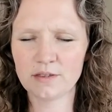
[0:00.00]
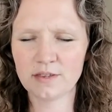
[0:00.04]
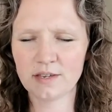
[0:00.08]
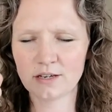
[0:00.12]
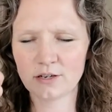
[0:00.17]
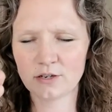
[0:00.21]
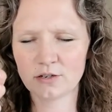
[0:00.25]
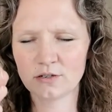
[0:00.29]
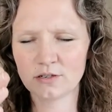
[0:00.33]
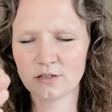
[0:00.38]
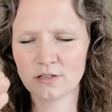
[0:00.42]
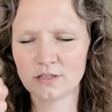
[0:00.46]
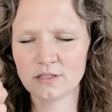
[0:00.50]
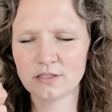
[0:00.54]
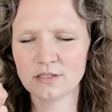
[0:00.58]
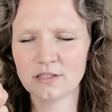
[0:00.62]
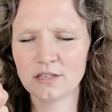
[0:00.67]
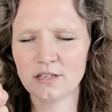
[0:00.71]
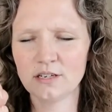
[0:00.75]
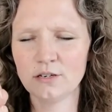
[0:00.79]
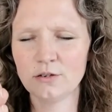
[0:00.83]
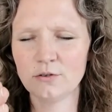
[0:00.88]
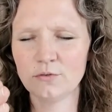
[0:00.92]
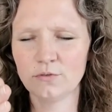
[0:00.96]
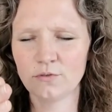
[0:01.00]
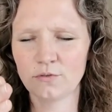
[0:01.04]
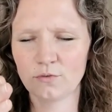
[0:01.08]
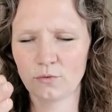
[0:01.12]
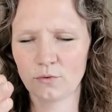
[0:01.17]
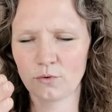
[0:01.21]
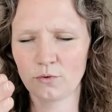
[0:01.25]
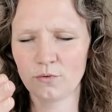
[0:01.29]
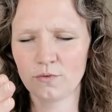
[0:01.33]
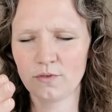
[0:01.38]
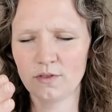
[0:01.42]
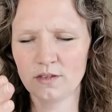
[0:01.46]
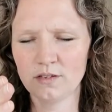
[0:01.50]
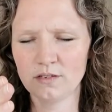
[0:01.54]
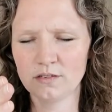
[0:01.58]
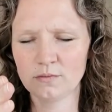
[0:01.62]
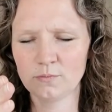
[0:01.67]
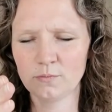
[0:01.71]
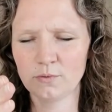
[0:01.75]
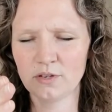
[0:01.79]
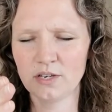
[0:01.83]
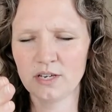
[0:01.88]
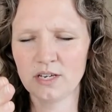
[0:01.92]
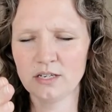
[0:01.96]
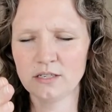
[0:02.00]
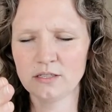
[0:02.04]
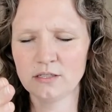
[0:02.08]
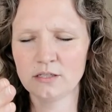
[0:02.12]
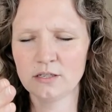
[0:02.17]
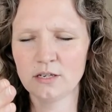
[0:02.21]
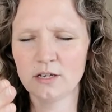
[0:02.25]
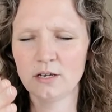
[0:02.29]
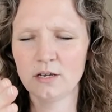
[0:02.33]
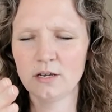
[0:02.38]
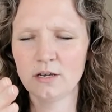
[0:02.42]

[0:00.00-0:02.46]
that could continue through this place,